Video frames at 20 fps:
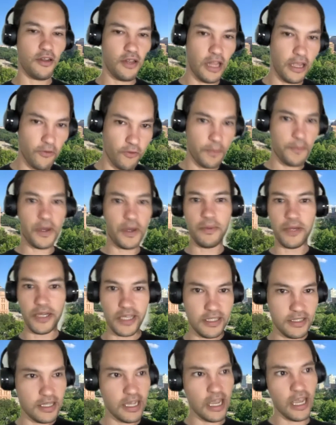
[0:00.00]
like
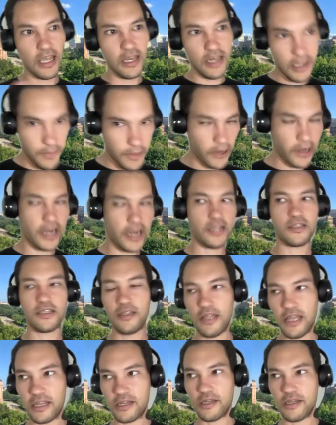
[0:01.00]
Republicans and Democrats
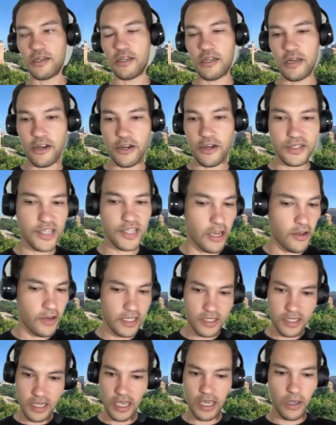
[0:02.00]
elected in Harris County,
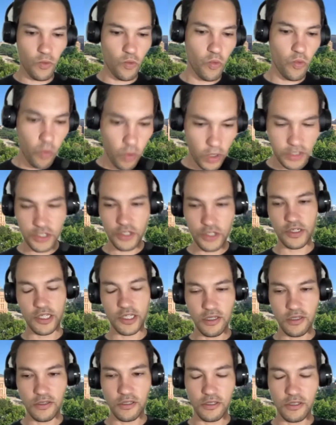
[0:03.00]
saying, "What's your
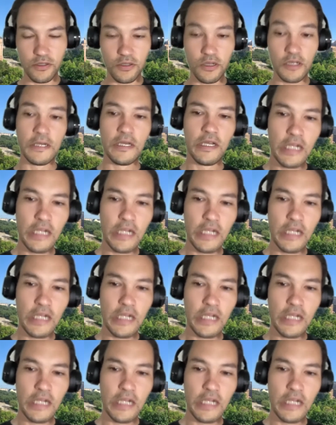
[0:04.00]
deal, dude?"